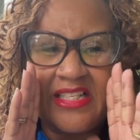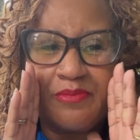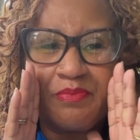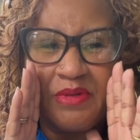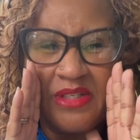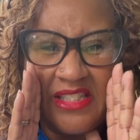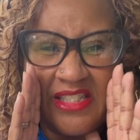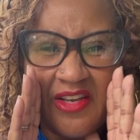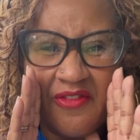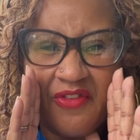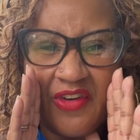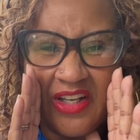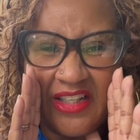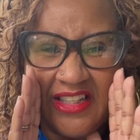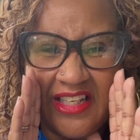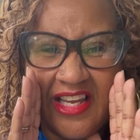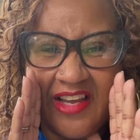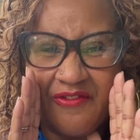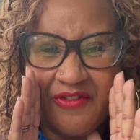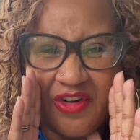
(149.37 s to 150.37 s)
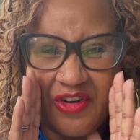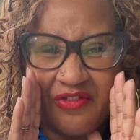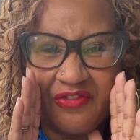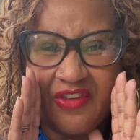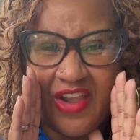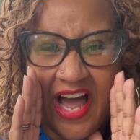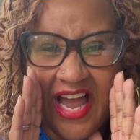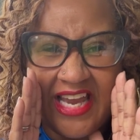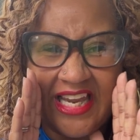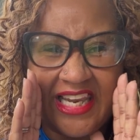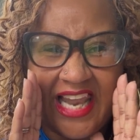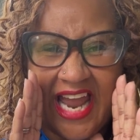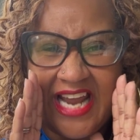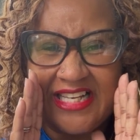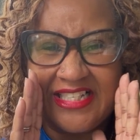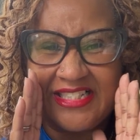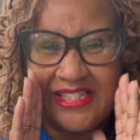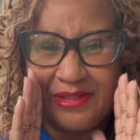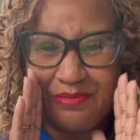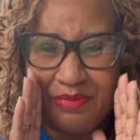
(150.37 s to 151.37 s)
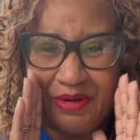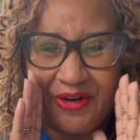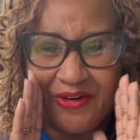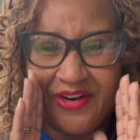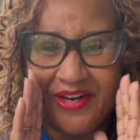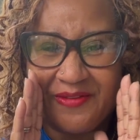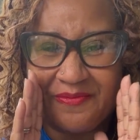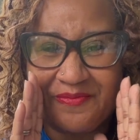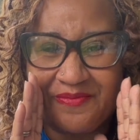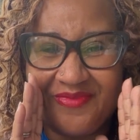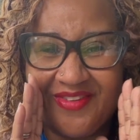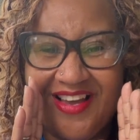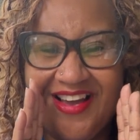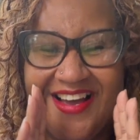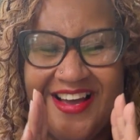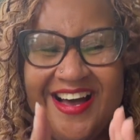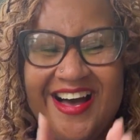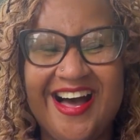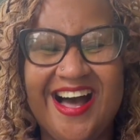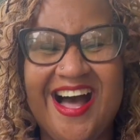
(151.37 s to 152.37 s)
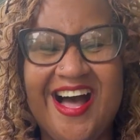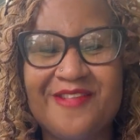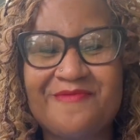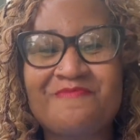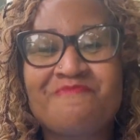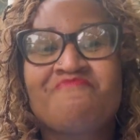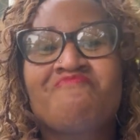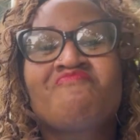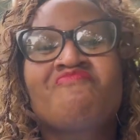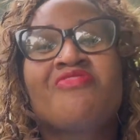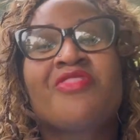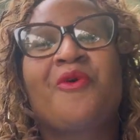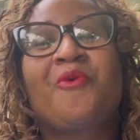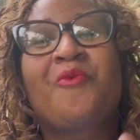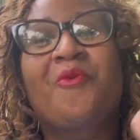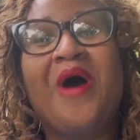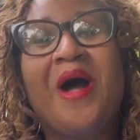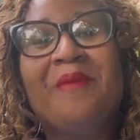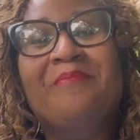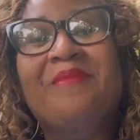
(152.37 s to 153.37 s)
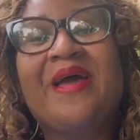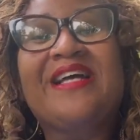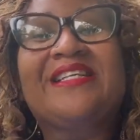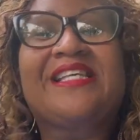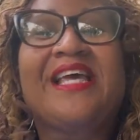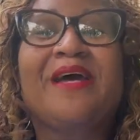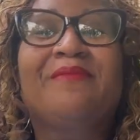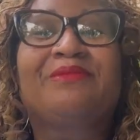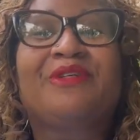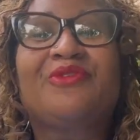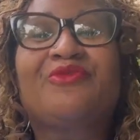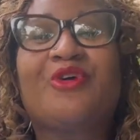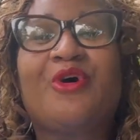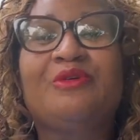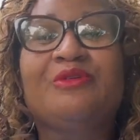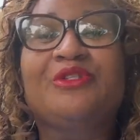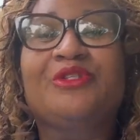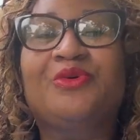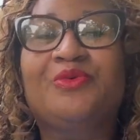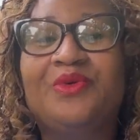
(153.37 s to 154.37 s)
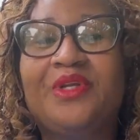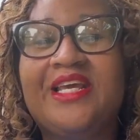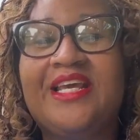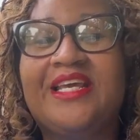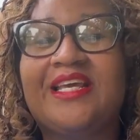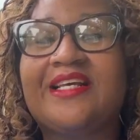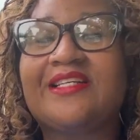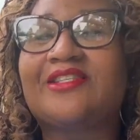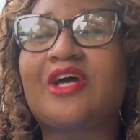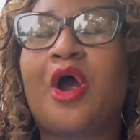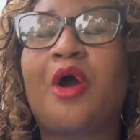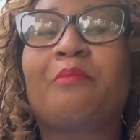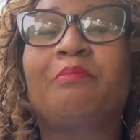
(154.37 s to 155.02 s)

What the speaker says: specifically if you're flying like Spirit. What makes Hampton Roads unique is our